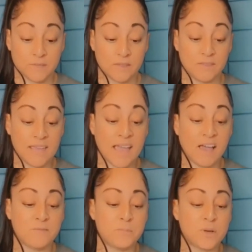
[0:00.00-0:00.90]
They
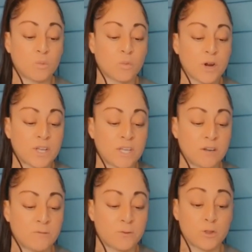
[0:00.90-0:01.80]
have been
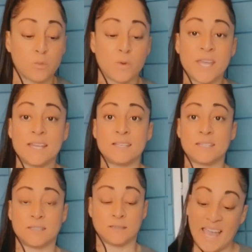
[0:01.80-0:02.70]
working for the
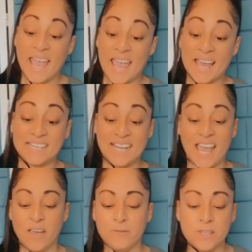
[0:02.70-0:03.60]
wind, and
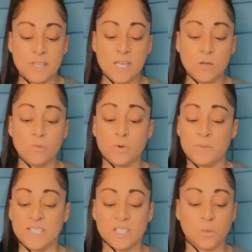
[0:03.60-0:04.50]
everything will
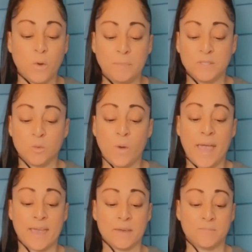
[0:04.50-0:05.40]
be swept
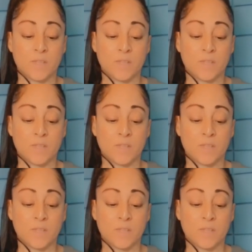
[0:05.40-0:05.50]
away.